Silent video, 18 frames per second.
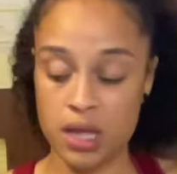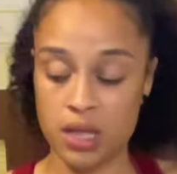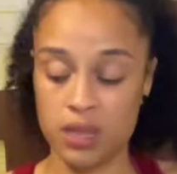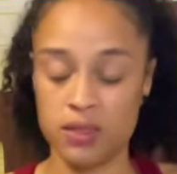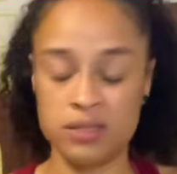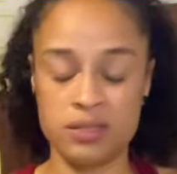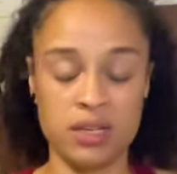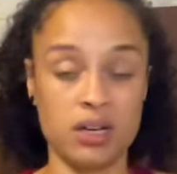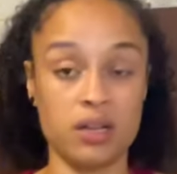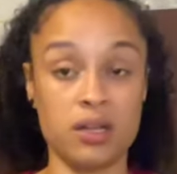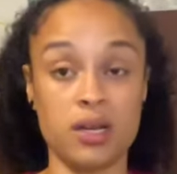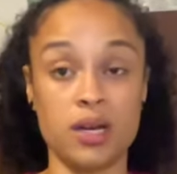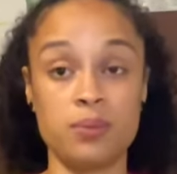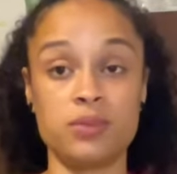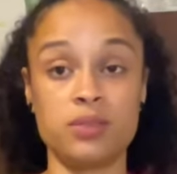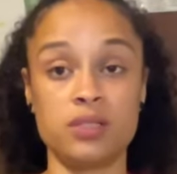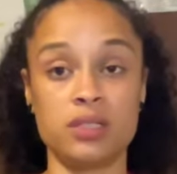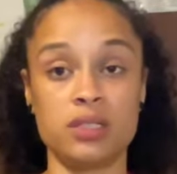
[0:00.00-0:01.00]
it's not a
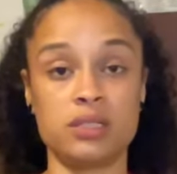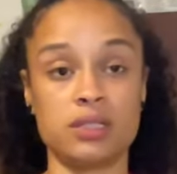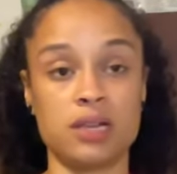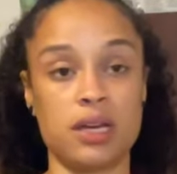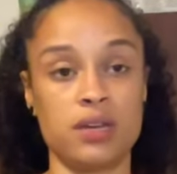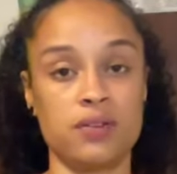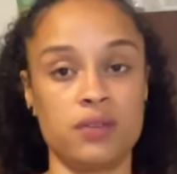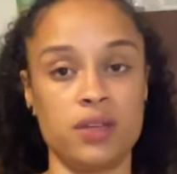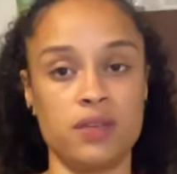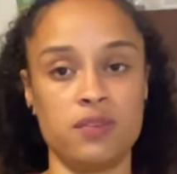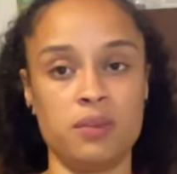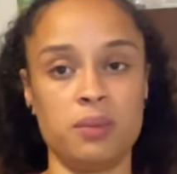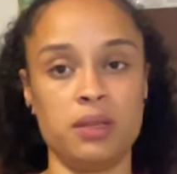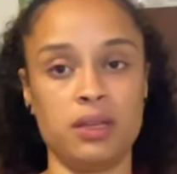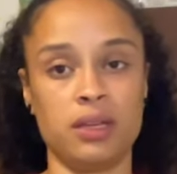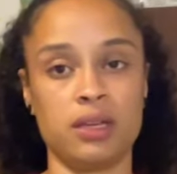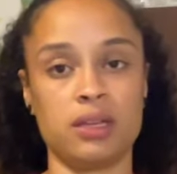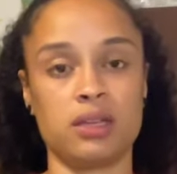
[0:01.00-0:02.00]
cups It's kind of giving me
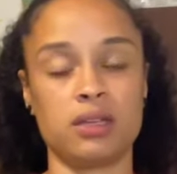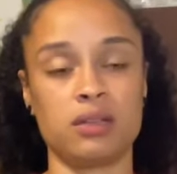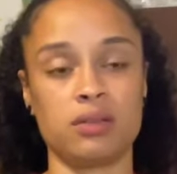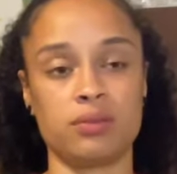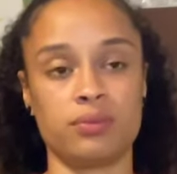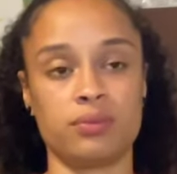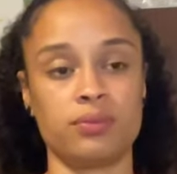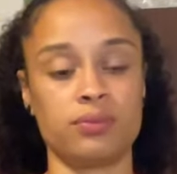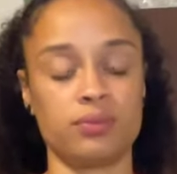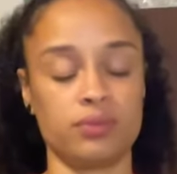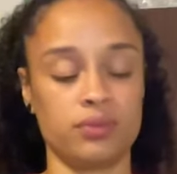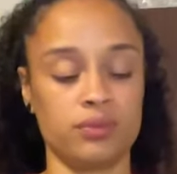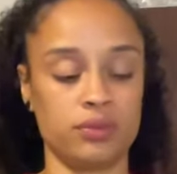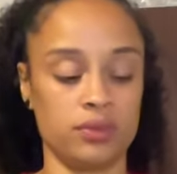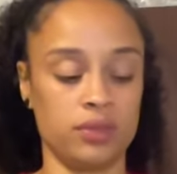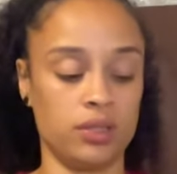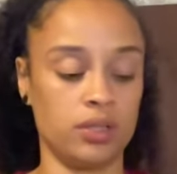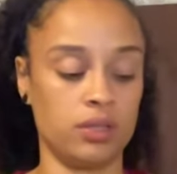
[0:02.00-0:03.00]
like
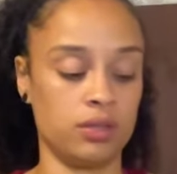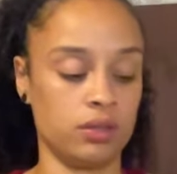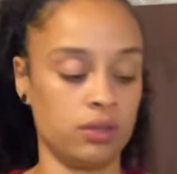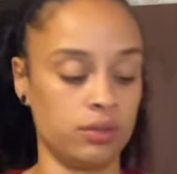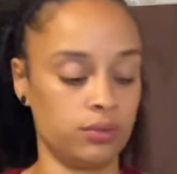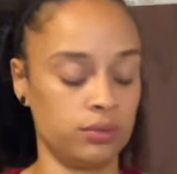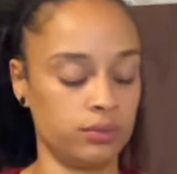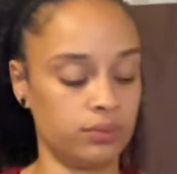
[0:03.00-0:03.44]
you know